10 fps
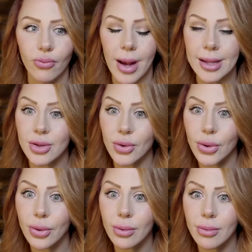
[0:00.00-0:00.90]

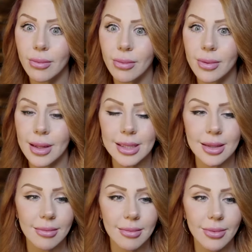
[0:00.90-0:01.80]
dresser that
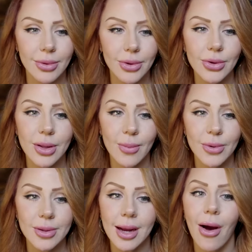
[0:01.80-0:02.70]
looks
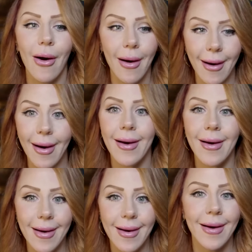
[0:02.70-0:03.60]
almost like
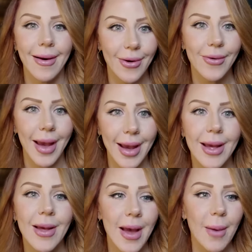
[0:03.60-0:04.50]
ah okay,
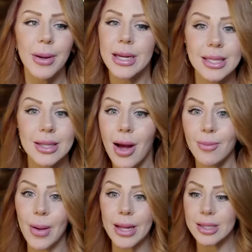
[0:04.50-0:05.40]
but it's
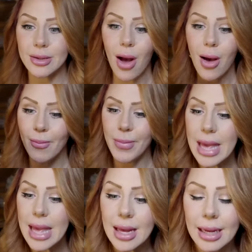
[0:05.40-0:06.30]
not. It's not
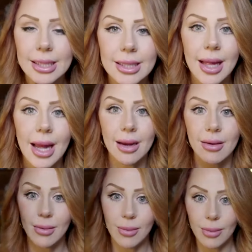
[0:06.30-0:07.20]
big. It's like